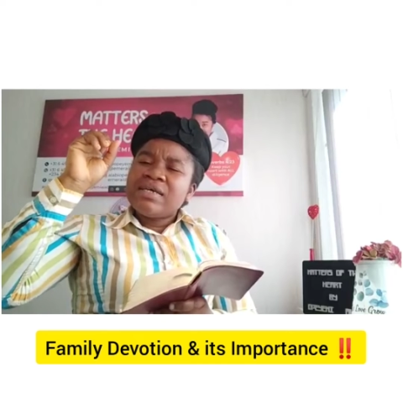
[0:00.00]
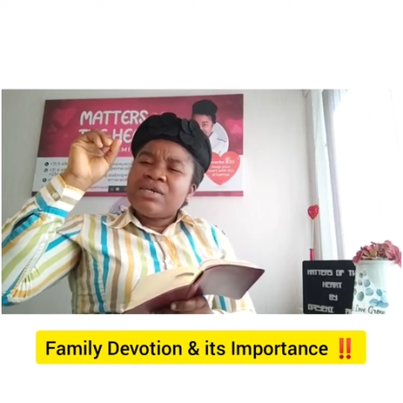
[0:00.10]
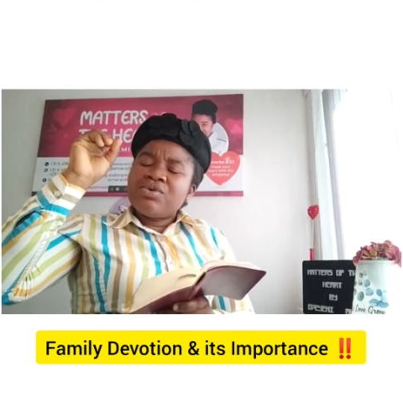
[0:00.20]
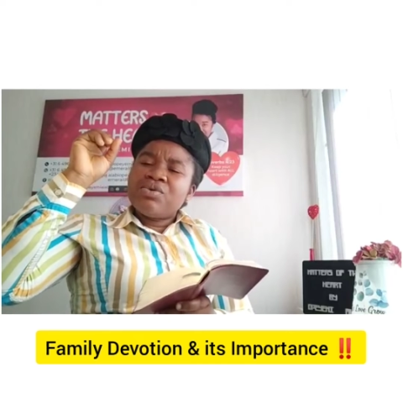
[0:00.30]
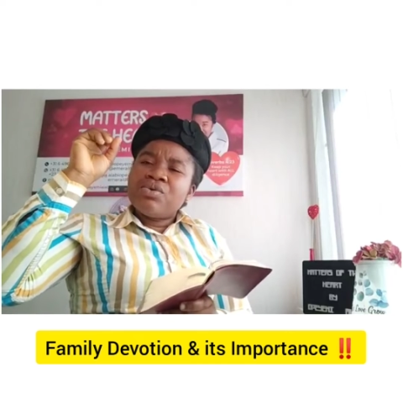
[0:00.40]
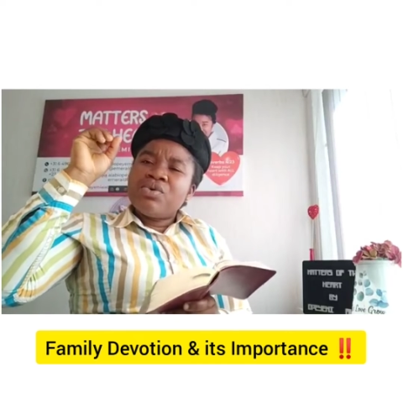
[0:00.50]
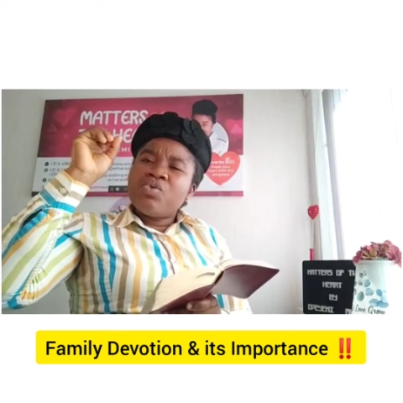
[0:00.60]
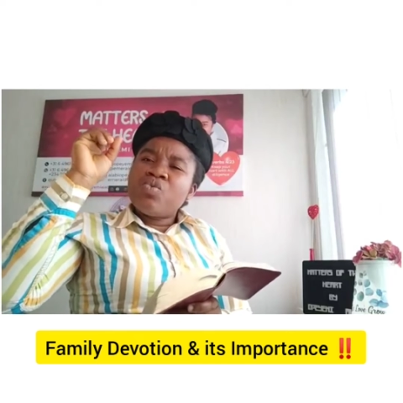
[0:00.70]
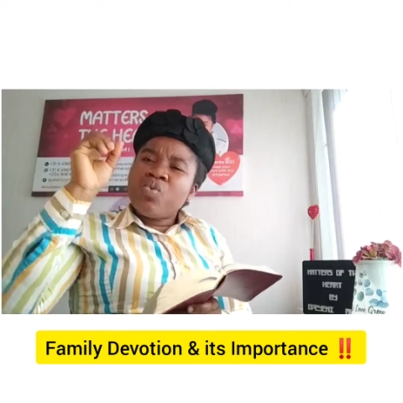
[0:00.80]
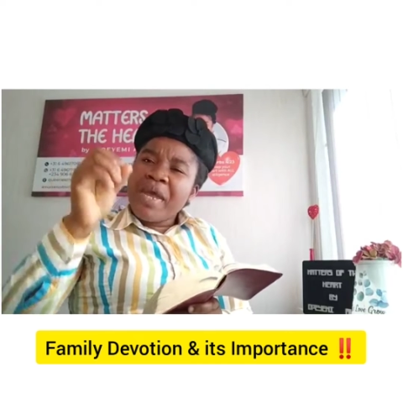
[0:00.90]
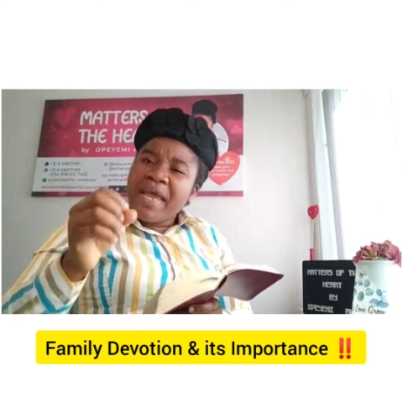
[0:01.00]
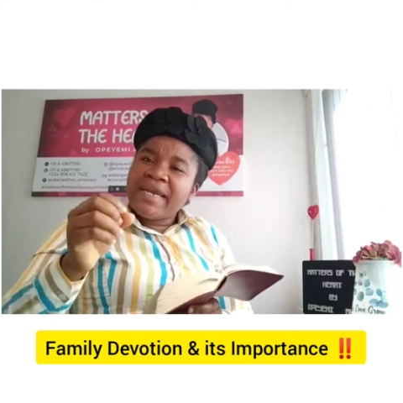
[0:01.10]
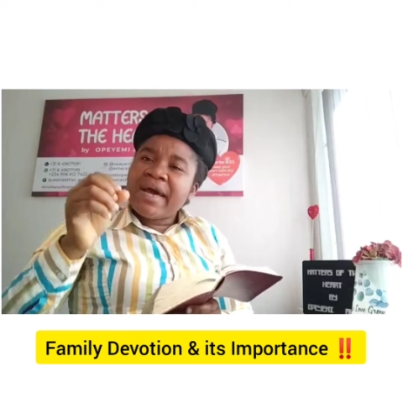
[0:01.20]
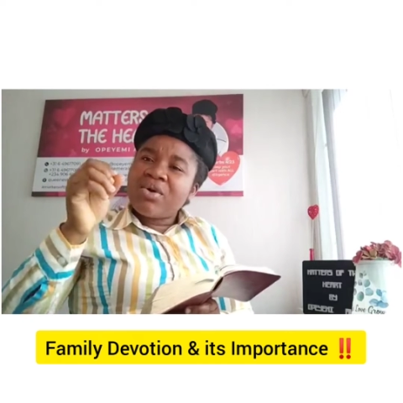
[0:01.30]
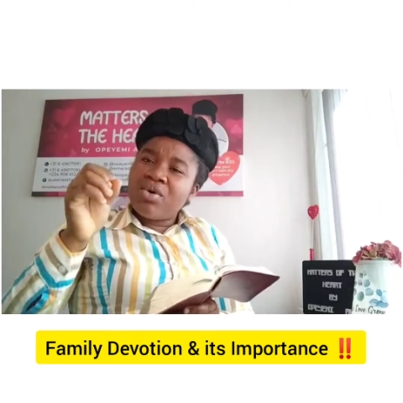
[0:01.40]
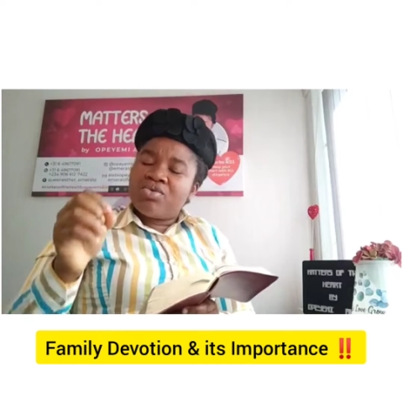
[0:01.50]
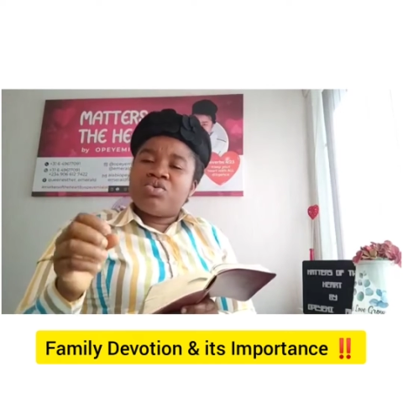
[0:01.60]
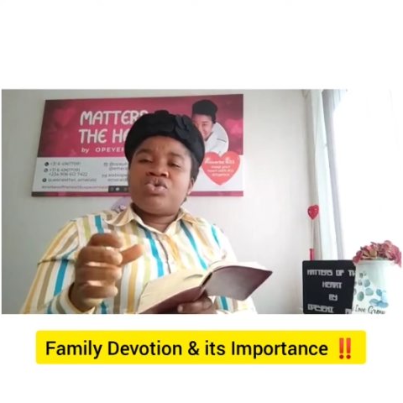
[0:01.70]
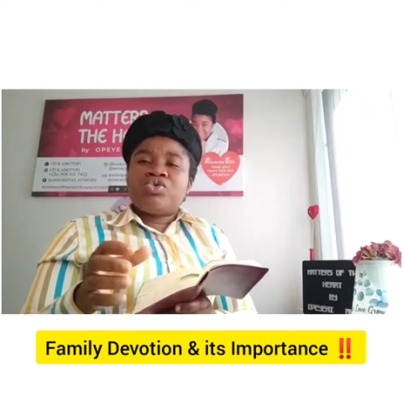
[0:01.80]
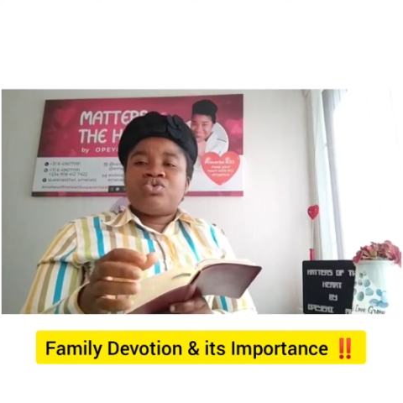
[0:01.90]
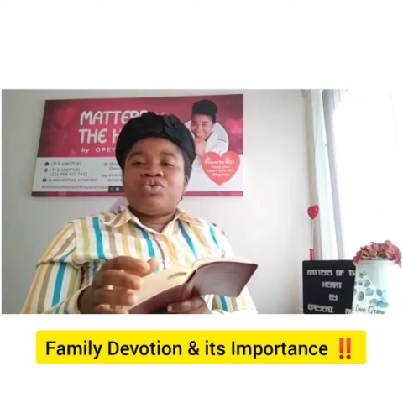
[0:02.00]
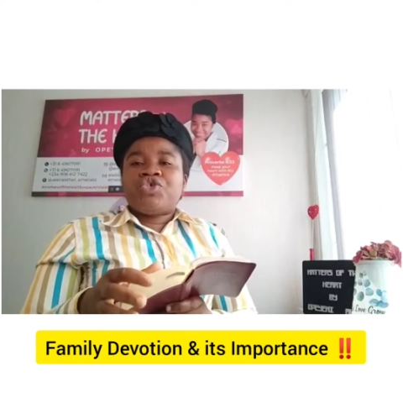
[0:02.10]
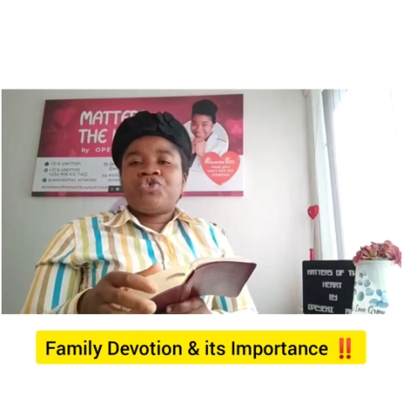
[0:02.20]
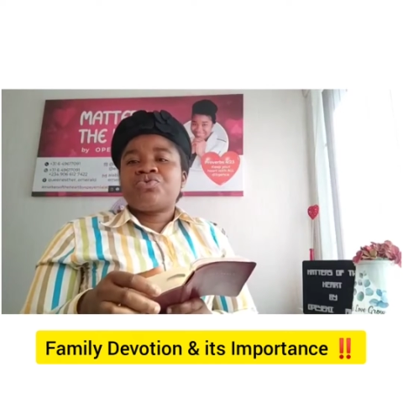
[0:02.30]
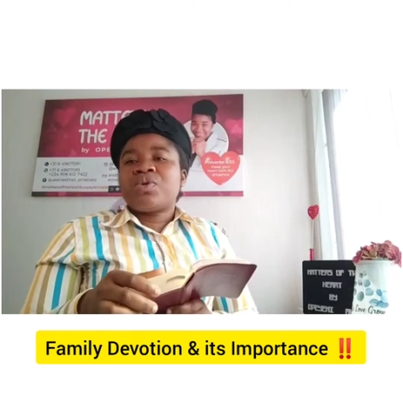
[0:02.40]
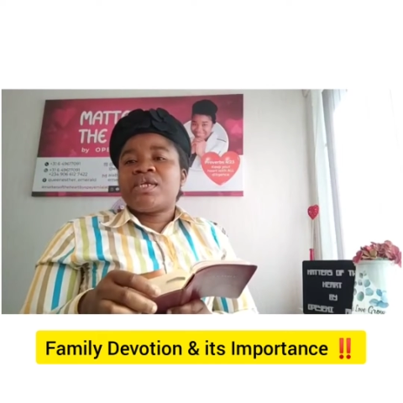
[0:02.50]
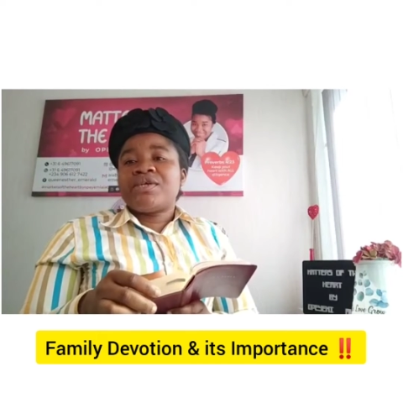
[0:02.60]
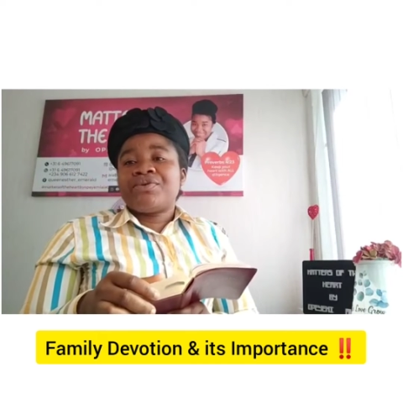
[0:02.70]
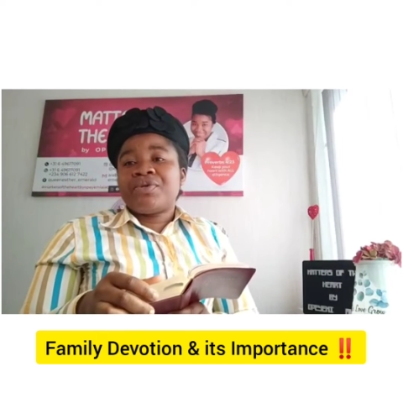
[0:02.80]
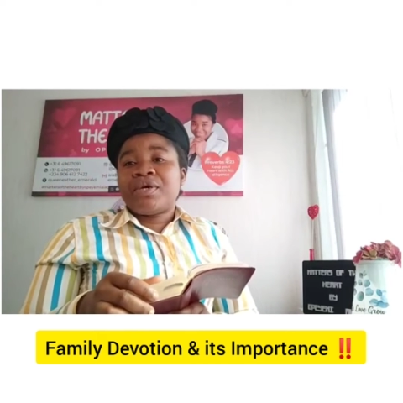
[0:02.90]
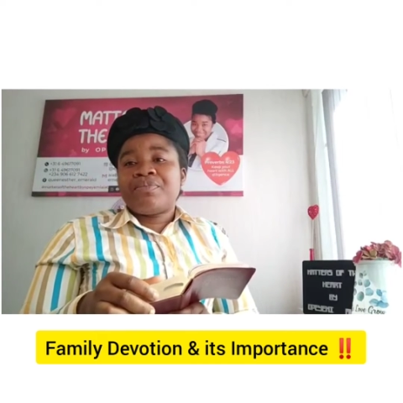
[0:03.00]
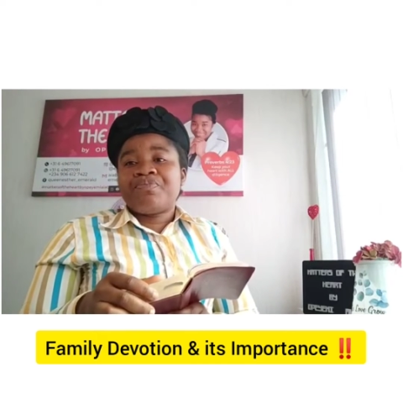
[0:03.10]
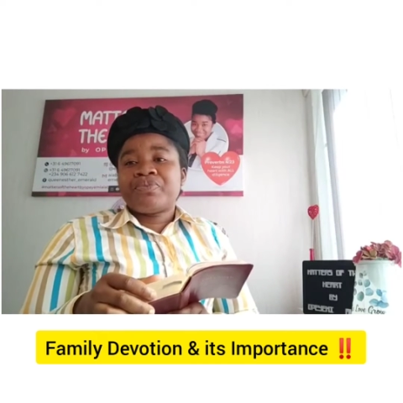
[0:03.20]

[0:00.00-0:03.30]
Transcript: you know, way that God wants you to treat one another.